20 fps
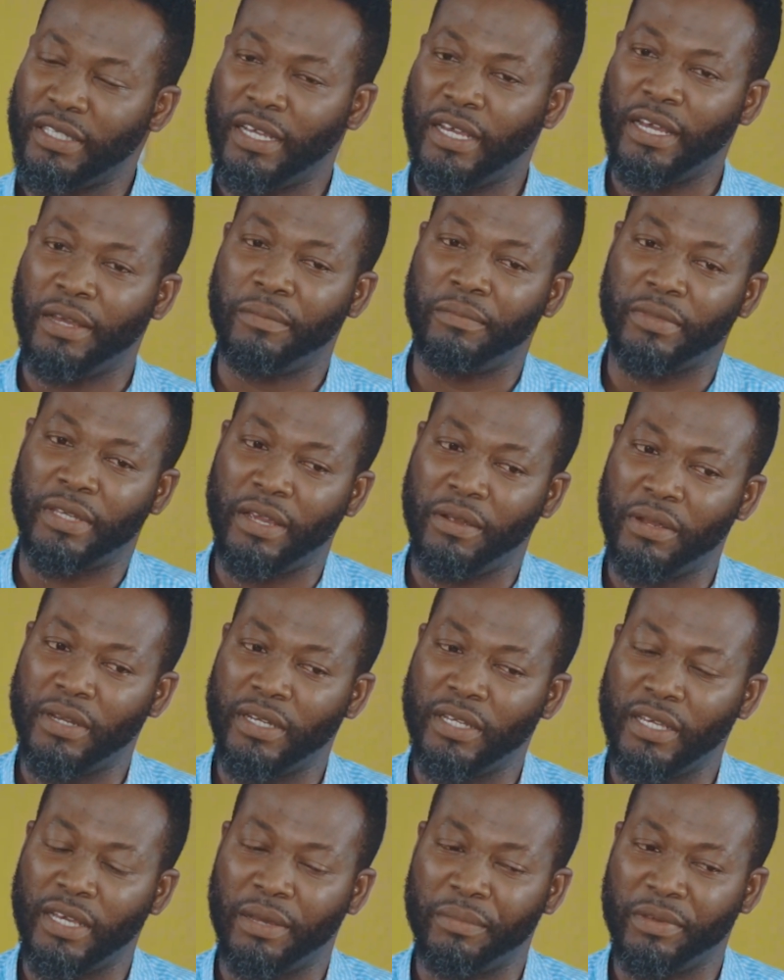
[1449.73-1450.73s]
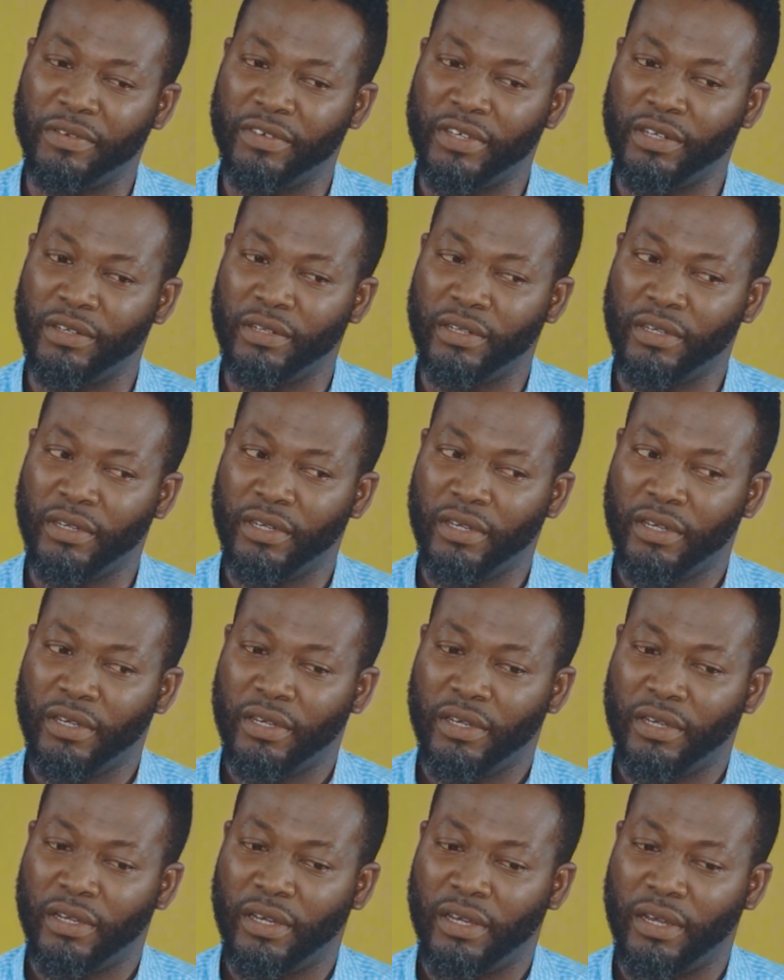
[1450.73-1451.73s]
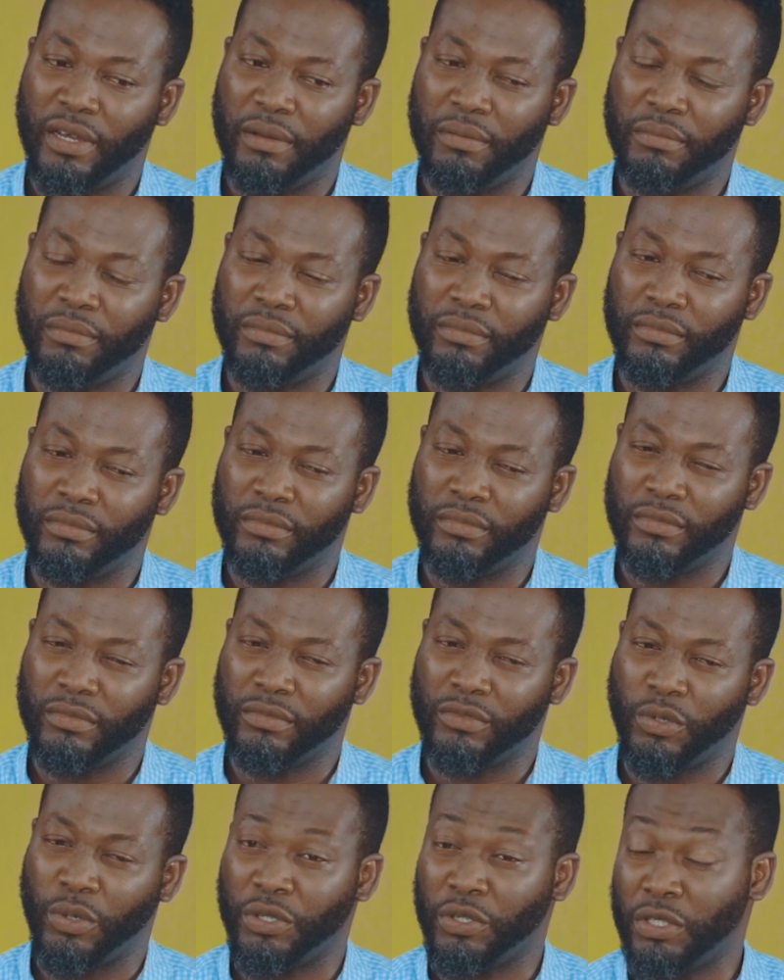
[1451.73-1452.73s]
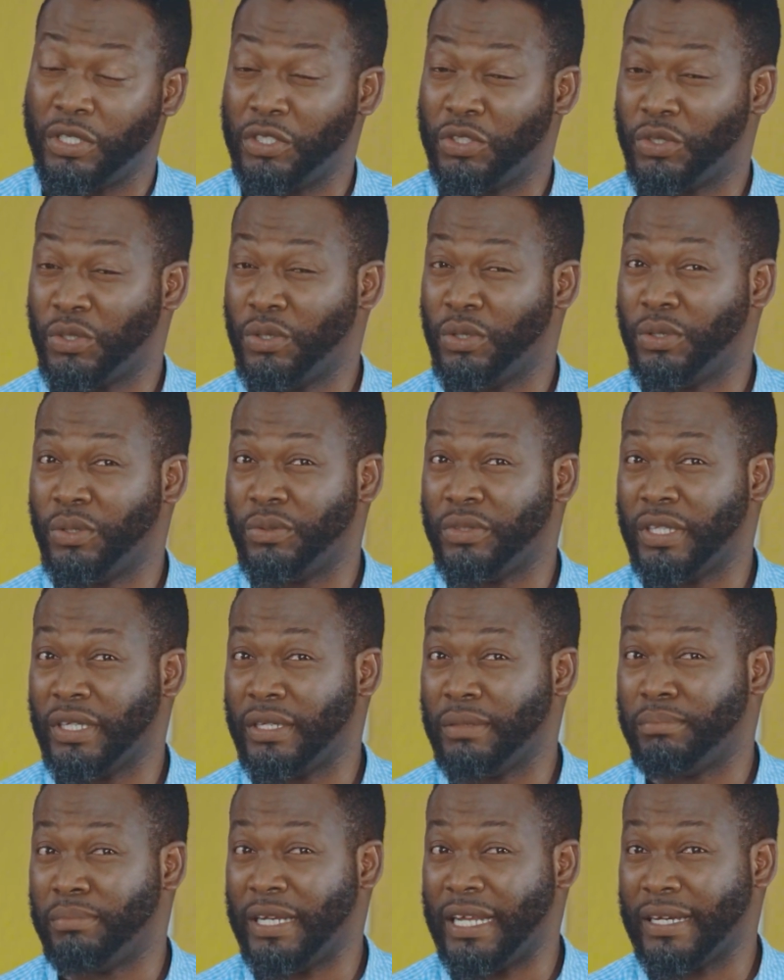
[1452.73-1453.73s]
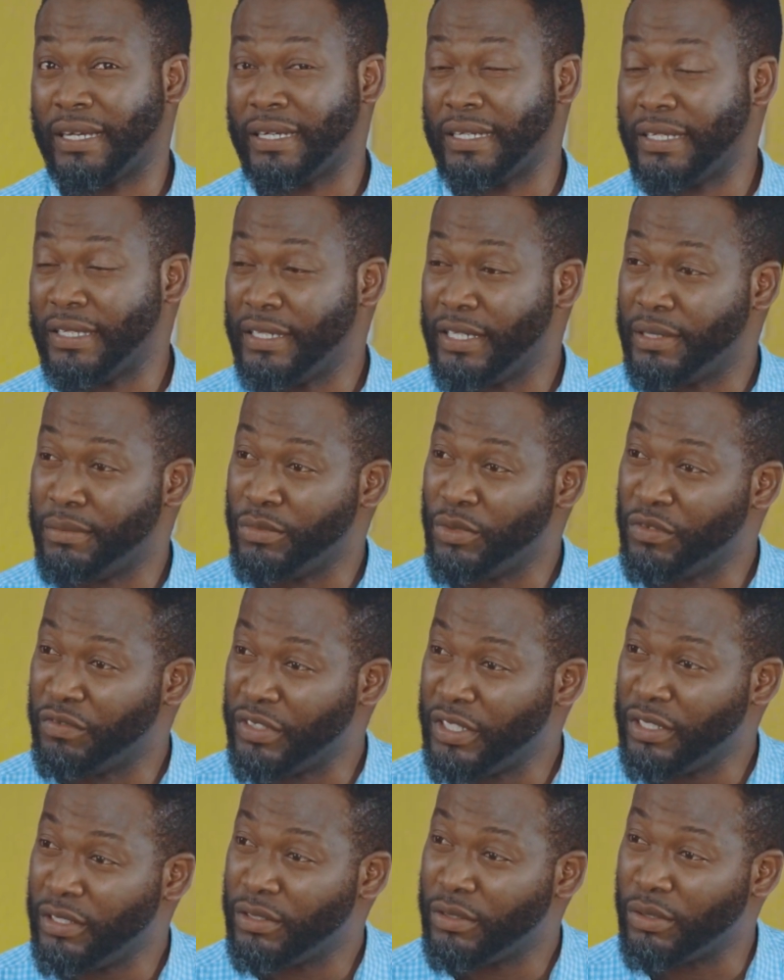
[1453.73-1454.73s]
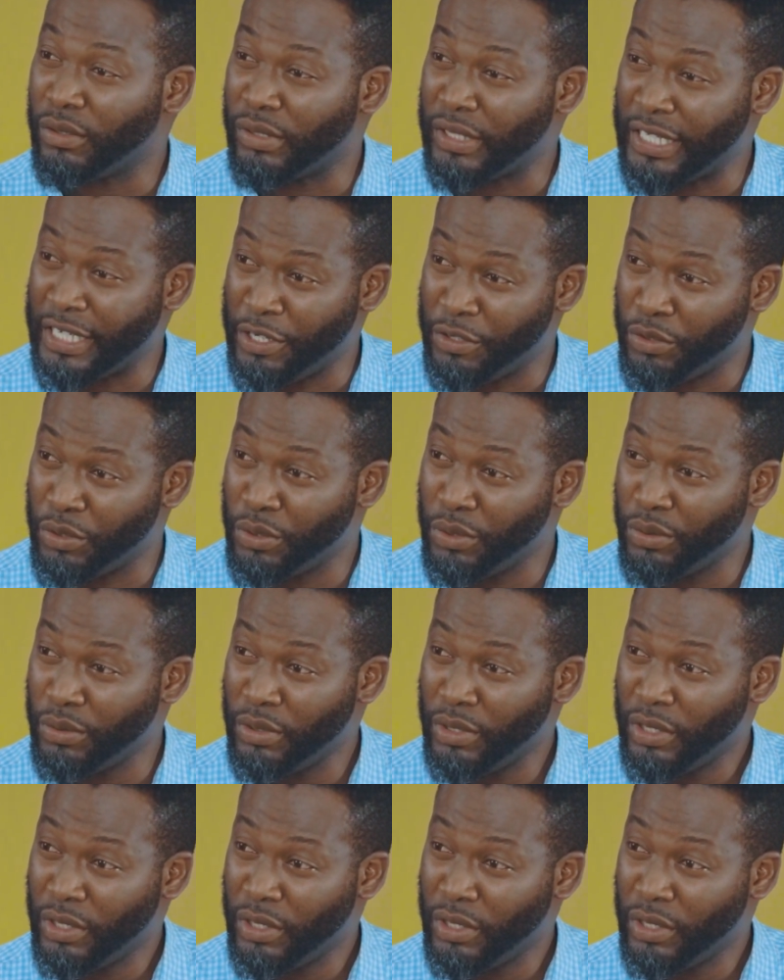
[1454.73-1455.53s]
Currently, I'm even going on a tour with a Black Canadian movie called Hero.